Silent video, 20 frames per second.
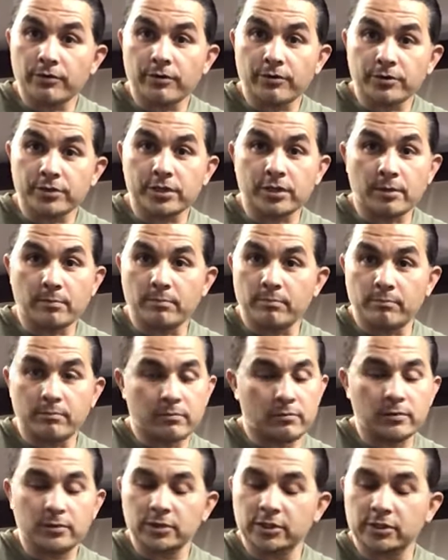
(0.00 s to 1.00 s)
or something.
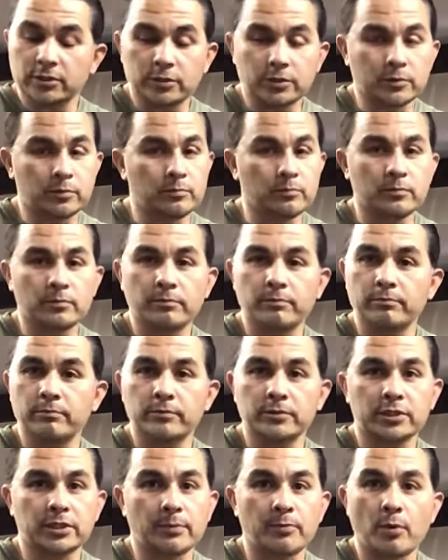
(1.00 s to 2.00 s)

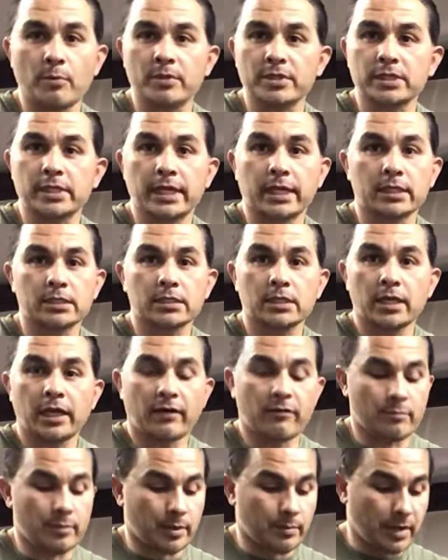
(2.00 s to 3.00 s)
Simple mistakes.
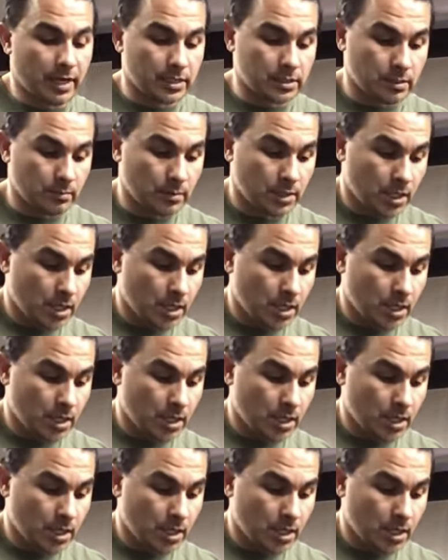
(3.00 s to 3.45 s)
Everybody makes them.